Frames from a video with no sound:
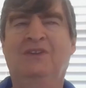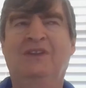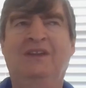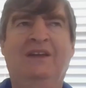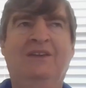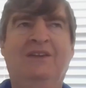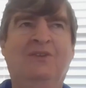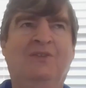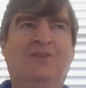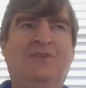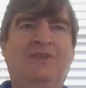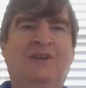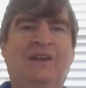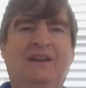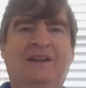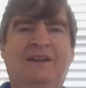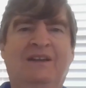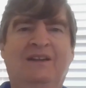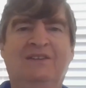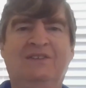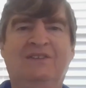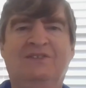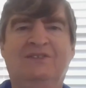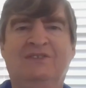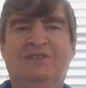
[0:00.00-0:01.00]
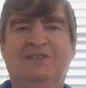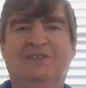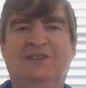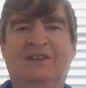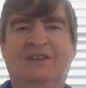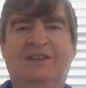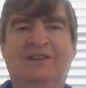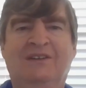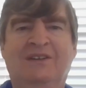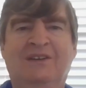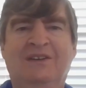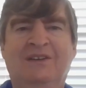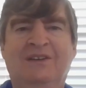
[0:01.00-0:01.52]
The other thing is
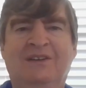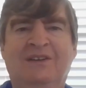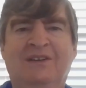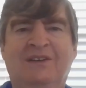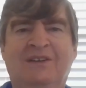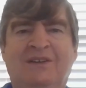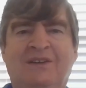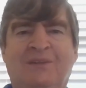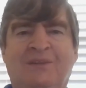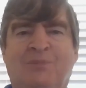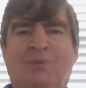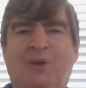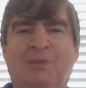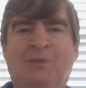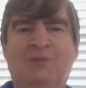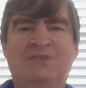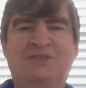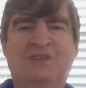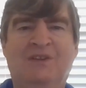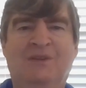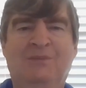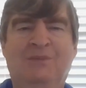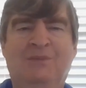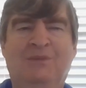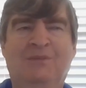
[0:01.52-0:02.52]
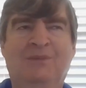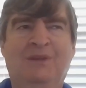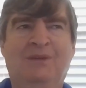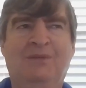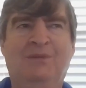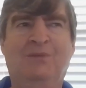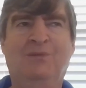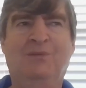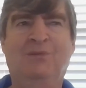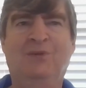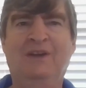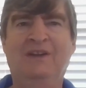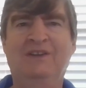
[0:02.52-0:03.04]
that the purpose of the
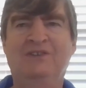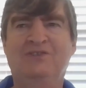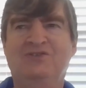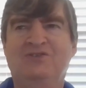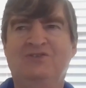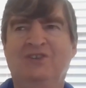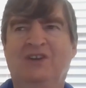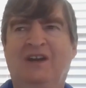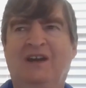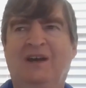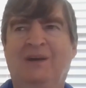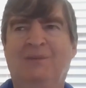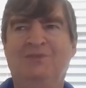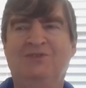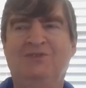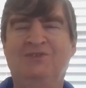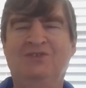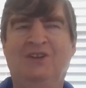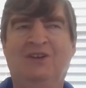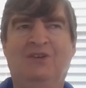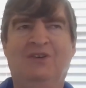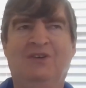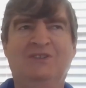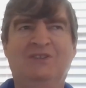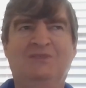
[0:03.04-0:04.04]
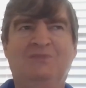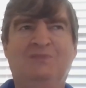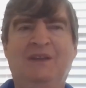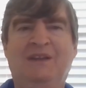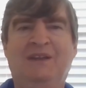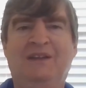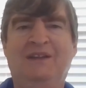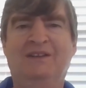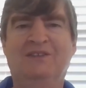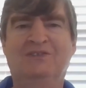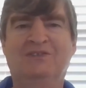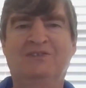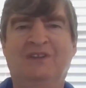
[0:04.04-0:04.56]
minimum wage job, generally
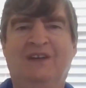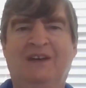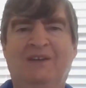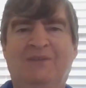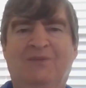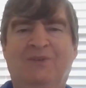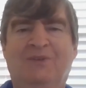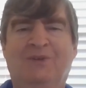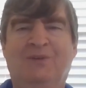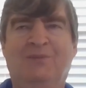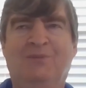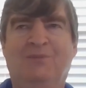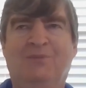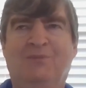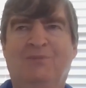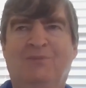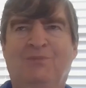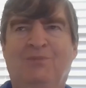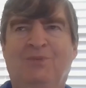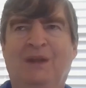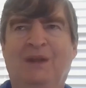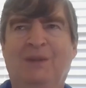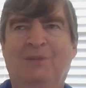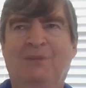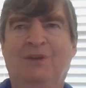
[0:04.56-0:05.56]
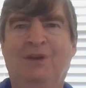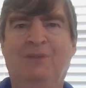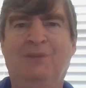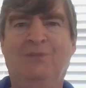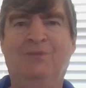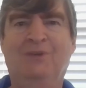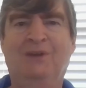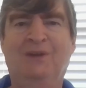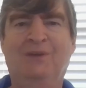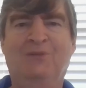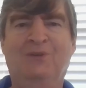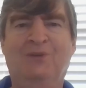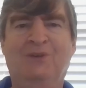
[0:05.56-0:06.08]
speaking, is not for primary
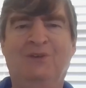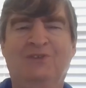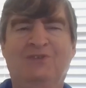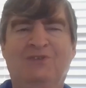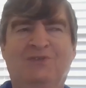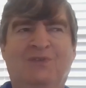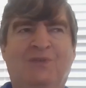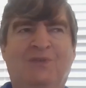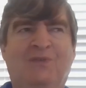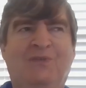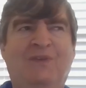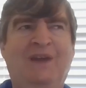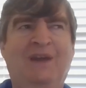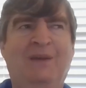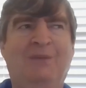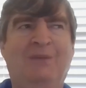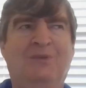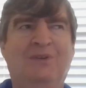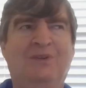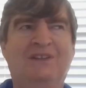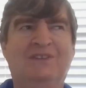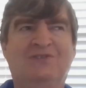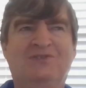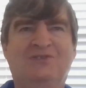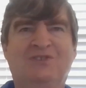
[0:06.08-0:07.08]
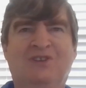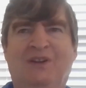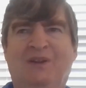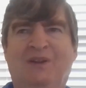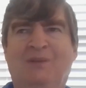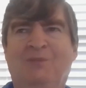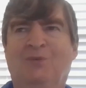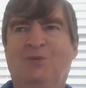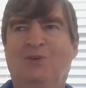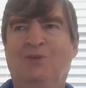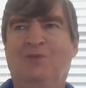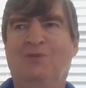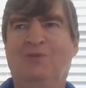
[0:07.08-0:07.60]
breadwinners of a family. It's generally
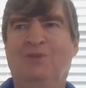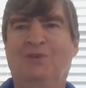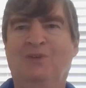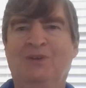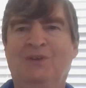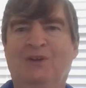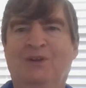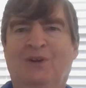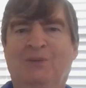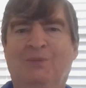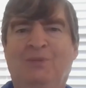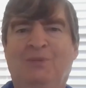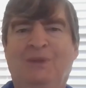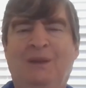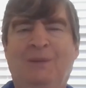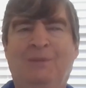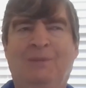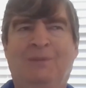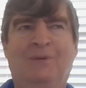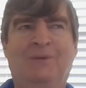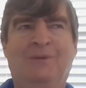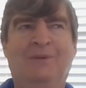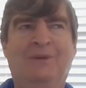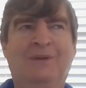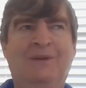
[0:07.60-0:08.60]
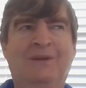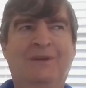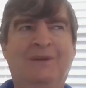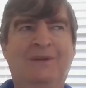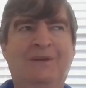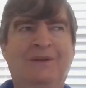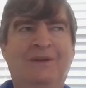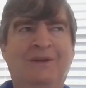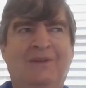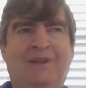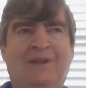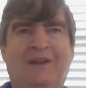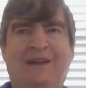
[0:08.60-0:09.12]
more for young people,
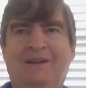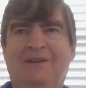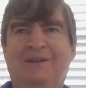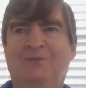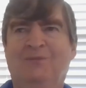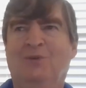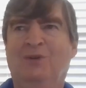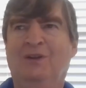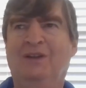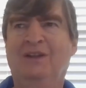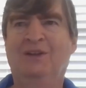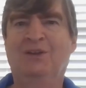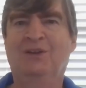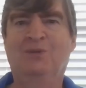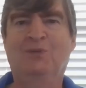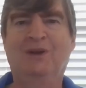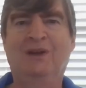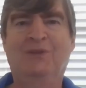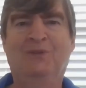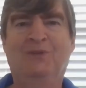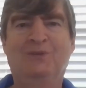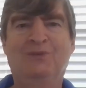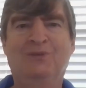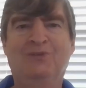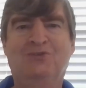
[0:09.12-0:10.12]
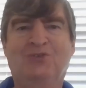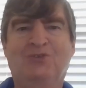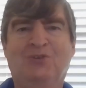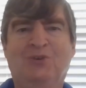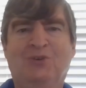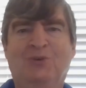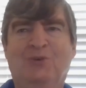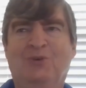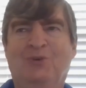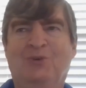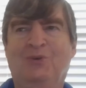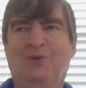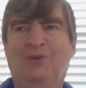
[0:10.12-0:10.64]
like working their way through
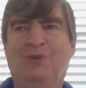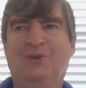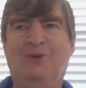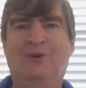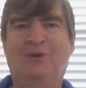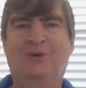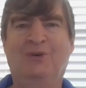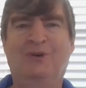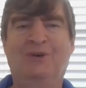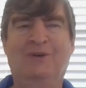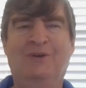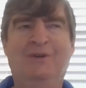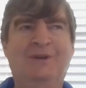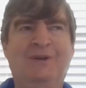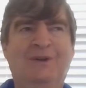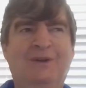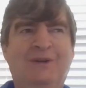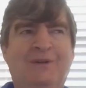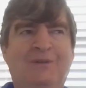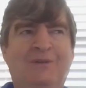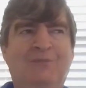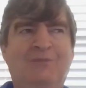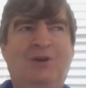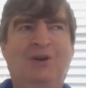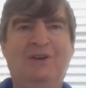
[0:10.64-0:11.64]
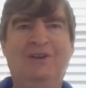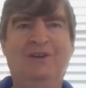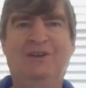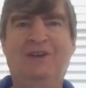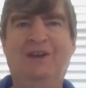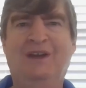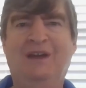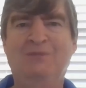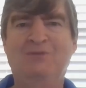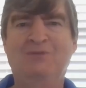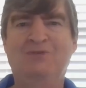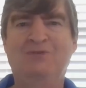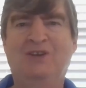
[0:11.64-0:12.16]
school or
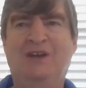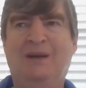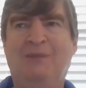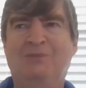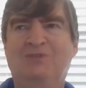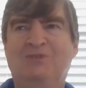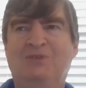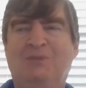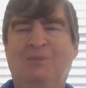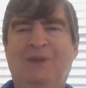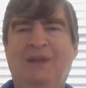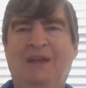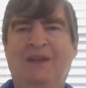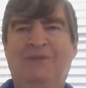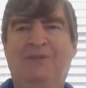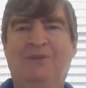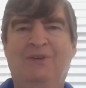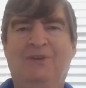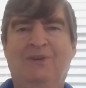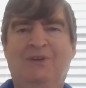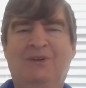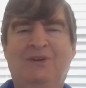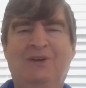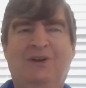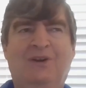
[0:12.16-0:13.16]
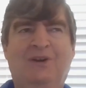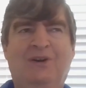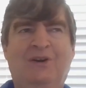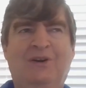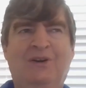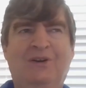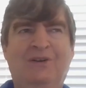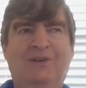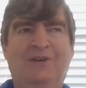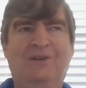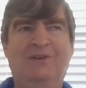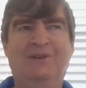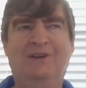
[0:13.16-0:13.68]
part-time jobs to pay for their car
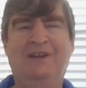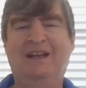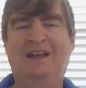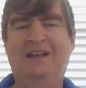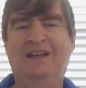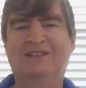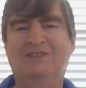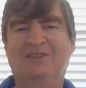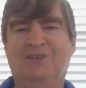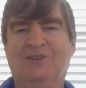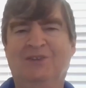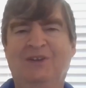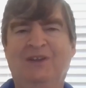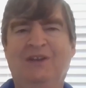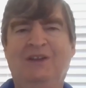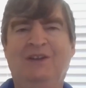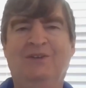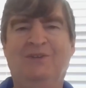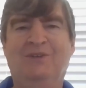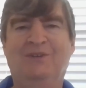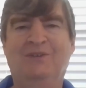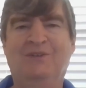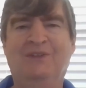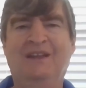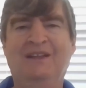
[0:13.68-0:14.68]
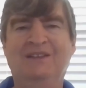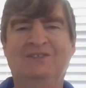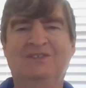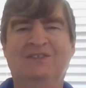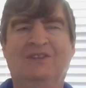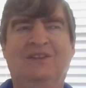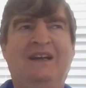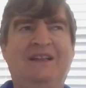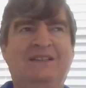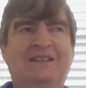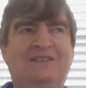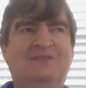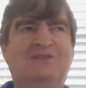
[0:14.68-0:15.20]
or gasoline or things of
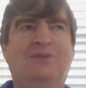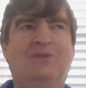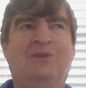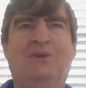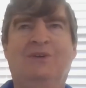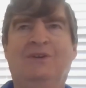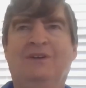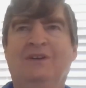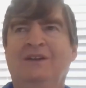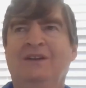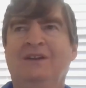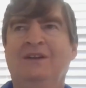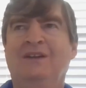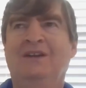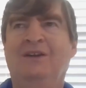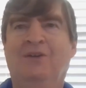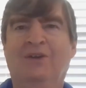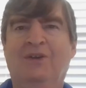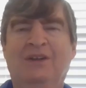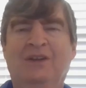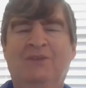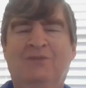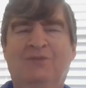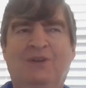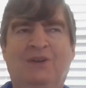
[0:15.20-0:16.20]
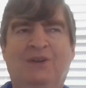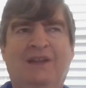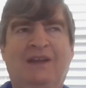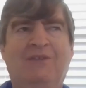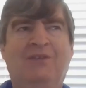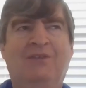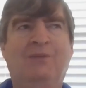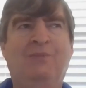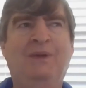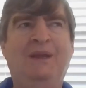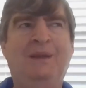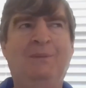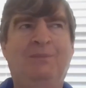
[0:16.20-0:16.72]
that sort, or
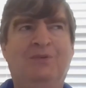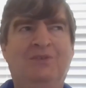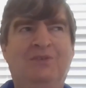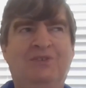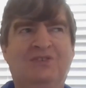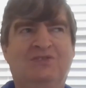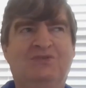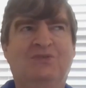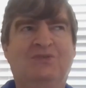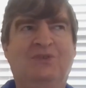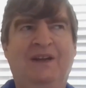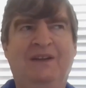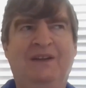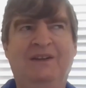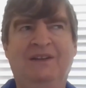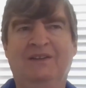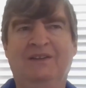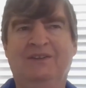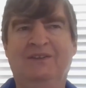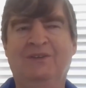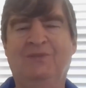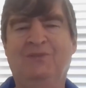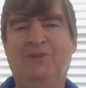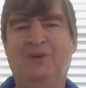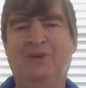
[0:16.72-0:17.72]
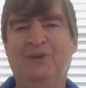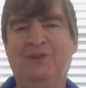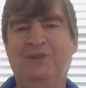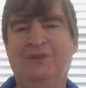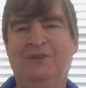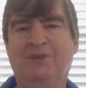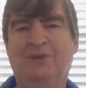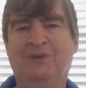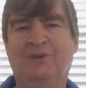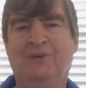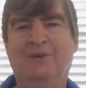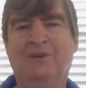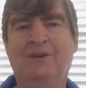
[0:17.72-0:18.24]
entry-level people just trying to get their foot in the
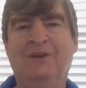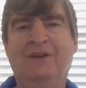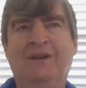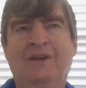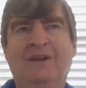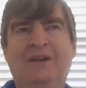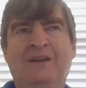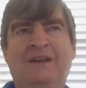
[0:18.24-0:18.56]
door.